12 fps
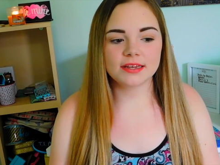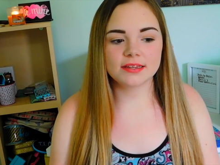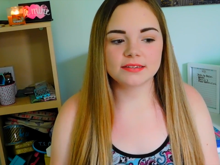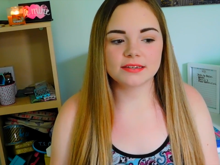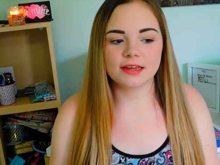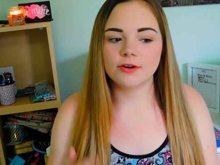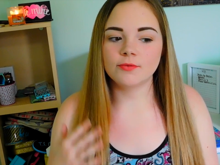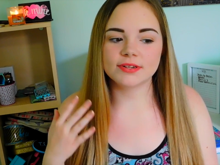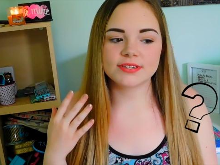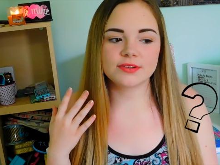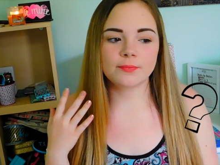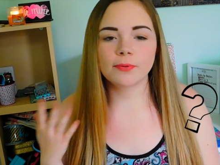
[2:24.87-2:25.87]
is like, what's
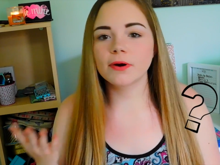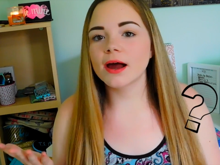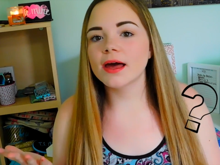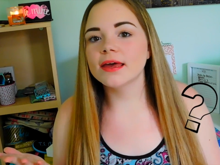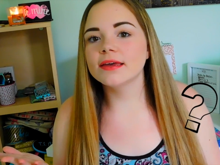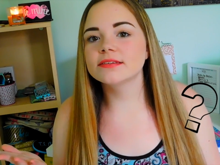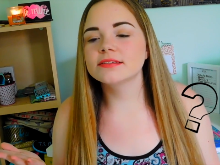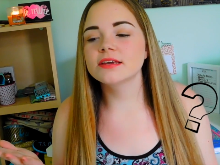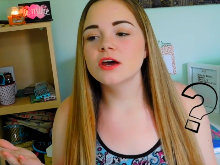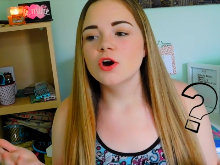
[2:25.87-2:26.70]
the price?